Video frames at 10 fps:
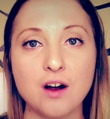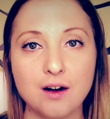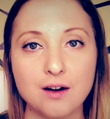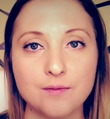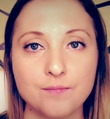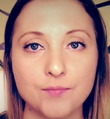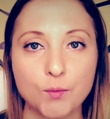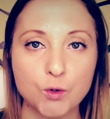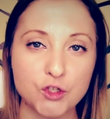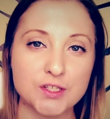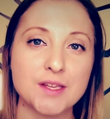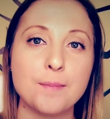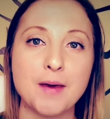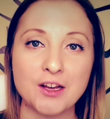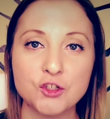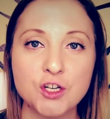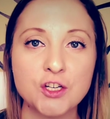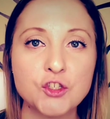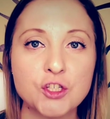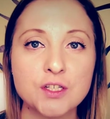R, which is
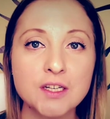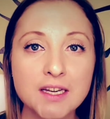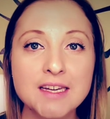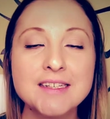imagination